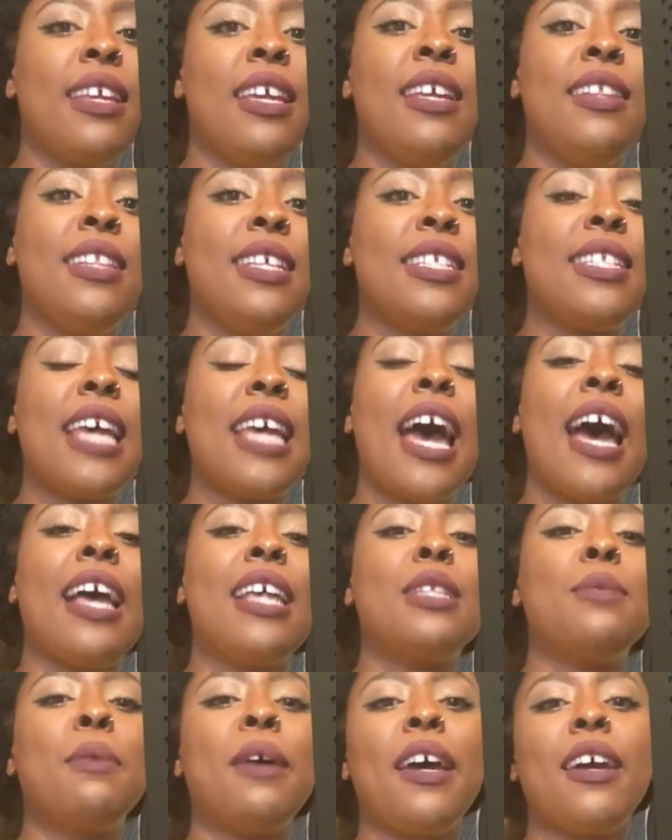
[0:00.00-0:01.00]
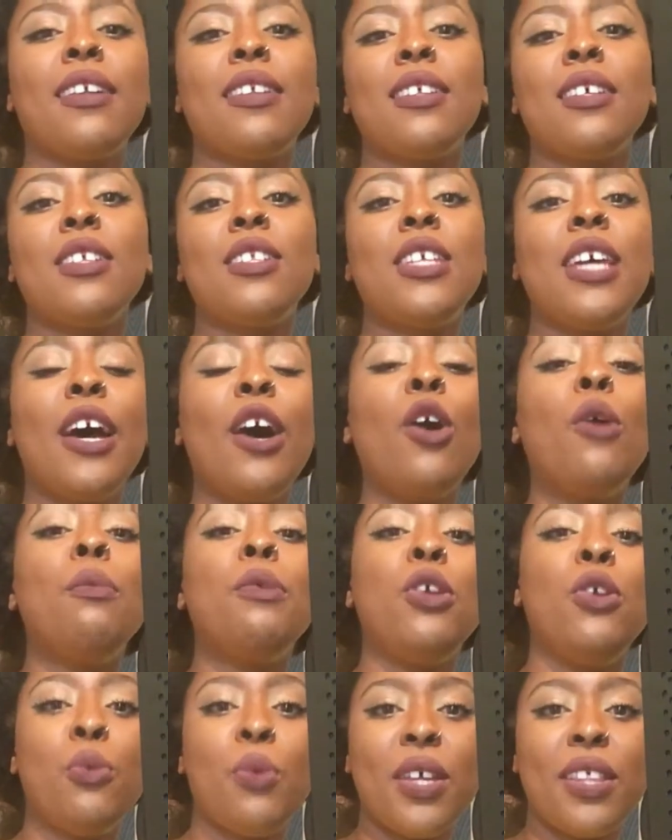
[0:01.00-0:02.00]
in this aspect to
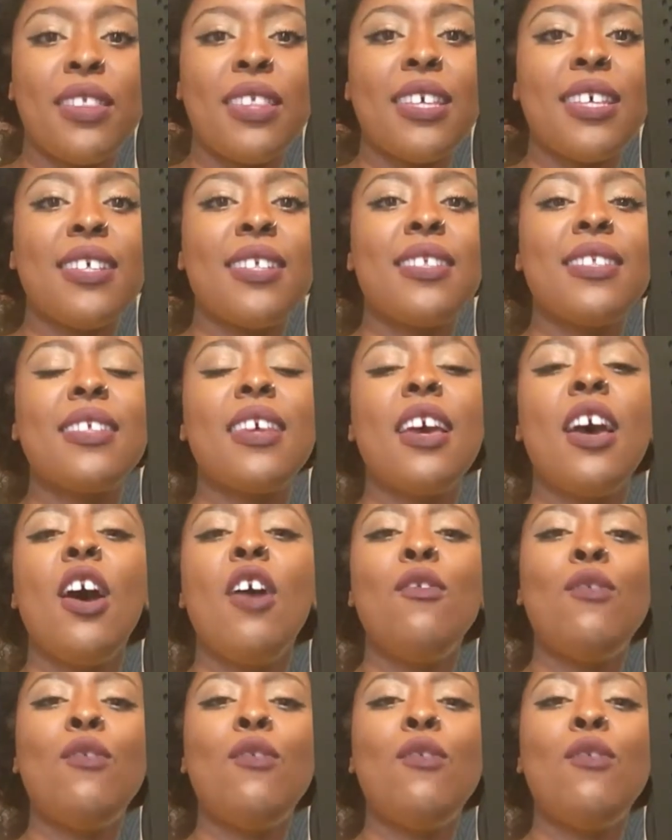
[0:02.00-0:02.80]
help you with this.